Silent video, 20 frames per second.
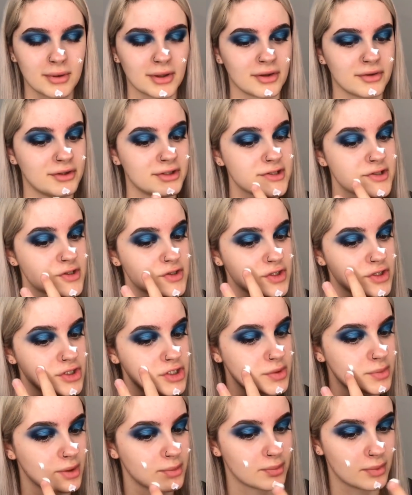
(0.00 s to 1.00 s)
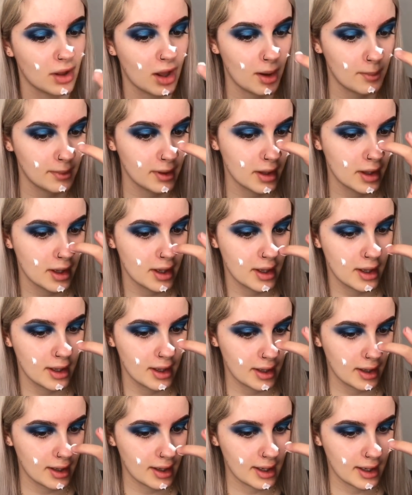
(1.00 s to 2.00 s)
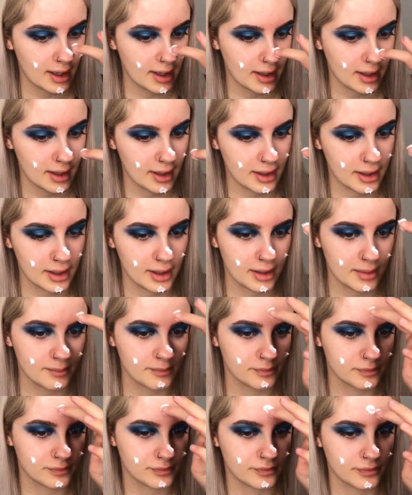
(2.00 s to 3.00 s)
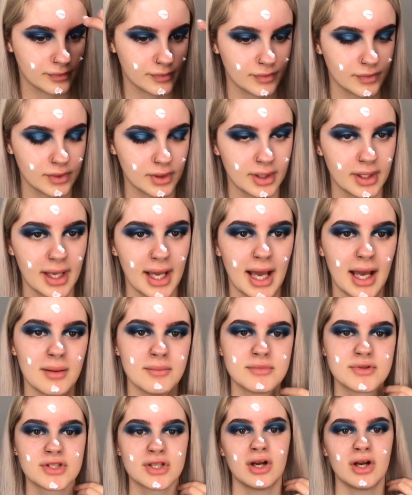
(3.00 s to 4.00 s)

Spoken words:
Oh my god, that's such a big blob. I'm